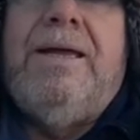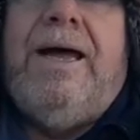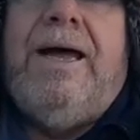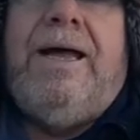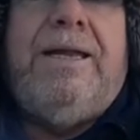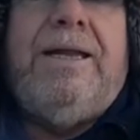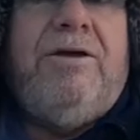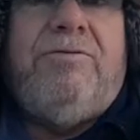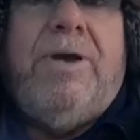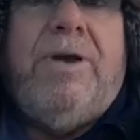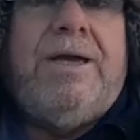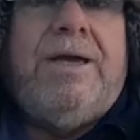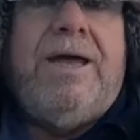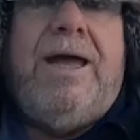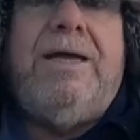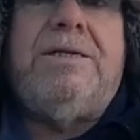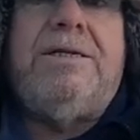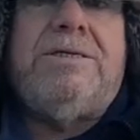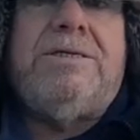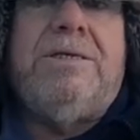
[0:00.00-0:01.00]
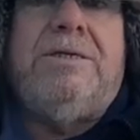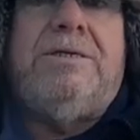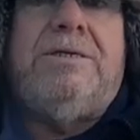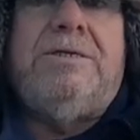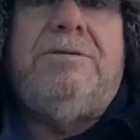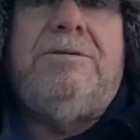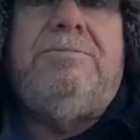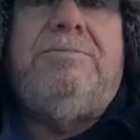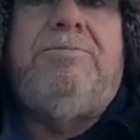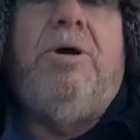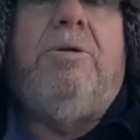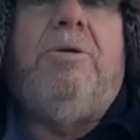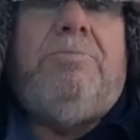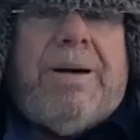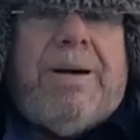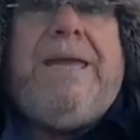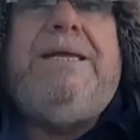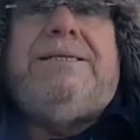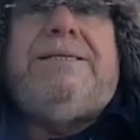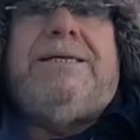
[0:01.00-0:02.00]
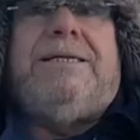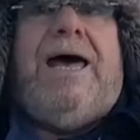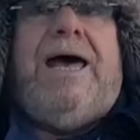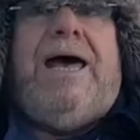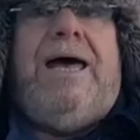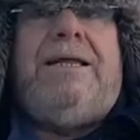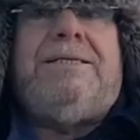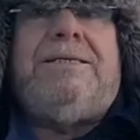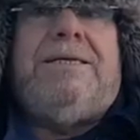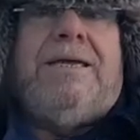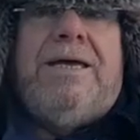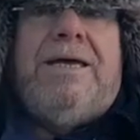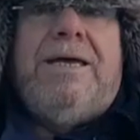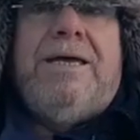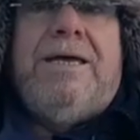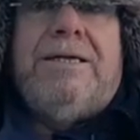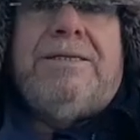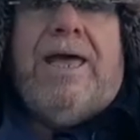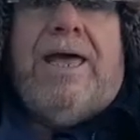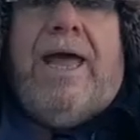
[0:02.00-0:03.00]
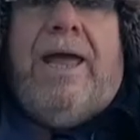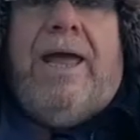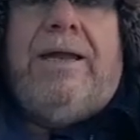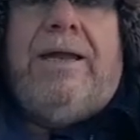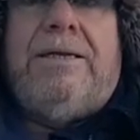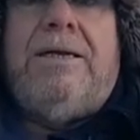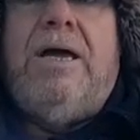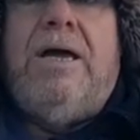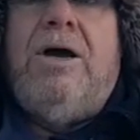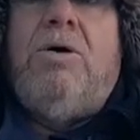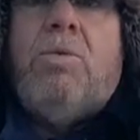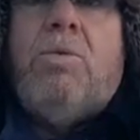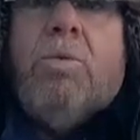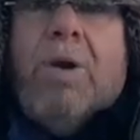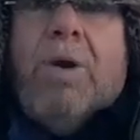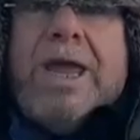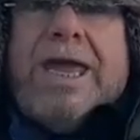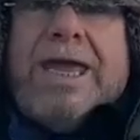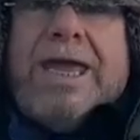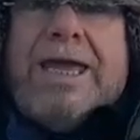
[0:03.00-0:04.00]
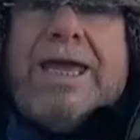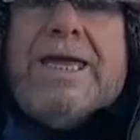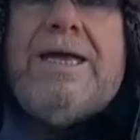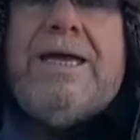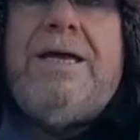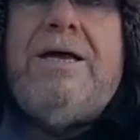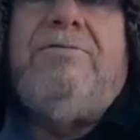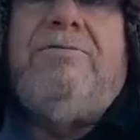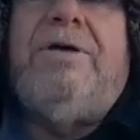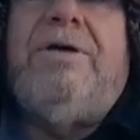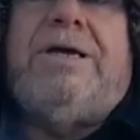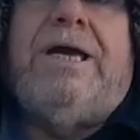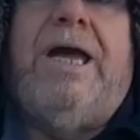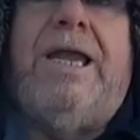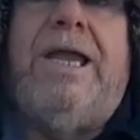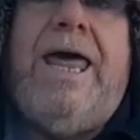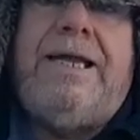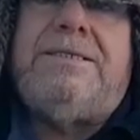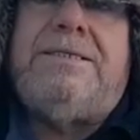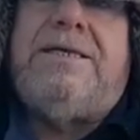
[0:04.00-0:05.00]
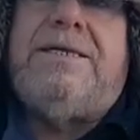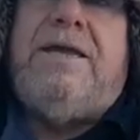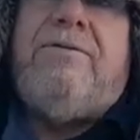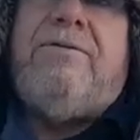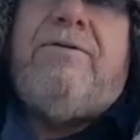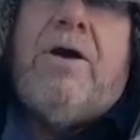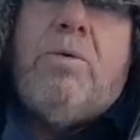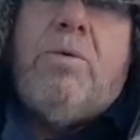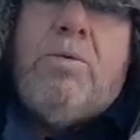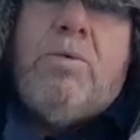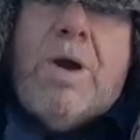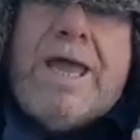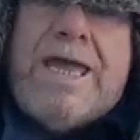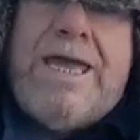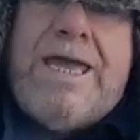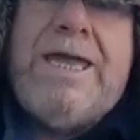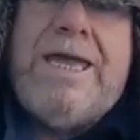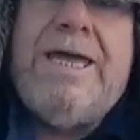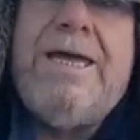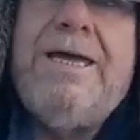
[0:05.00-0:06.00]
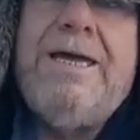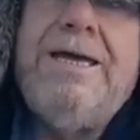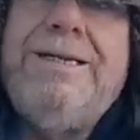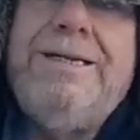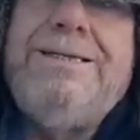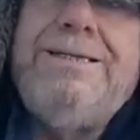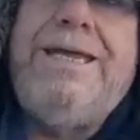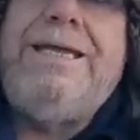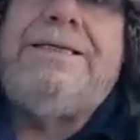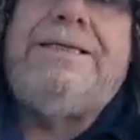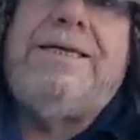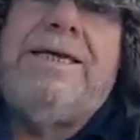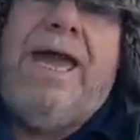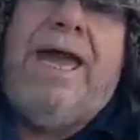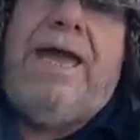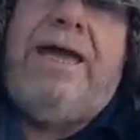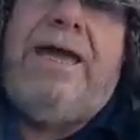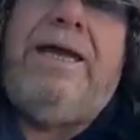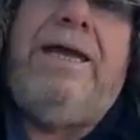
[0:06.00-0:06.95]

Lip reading: And if we're going to put pay to that, then we, the collective we, need to get